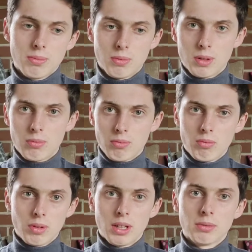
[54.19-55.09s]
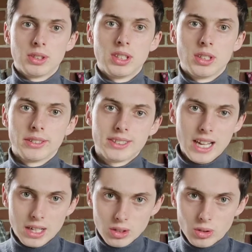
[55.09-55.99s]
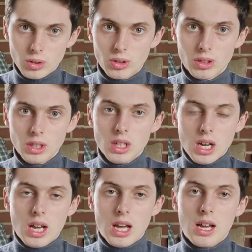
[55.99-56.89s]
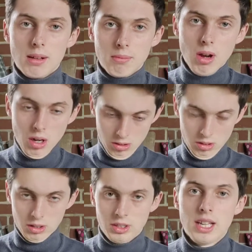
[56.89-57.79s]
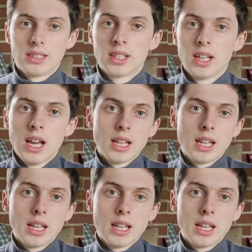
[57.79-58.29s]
but one that would sit on a stand or on a desk.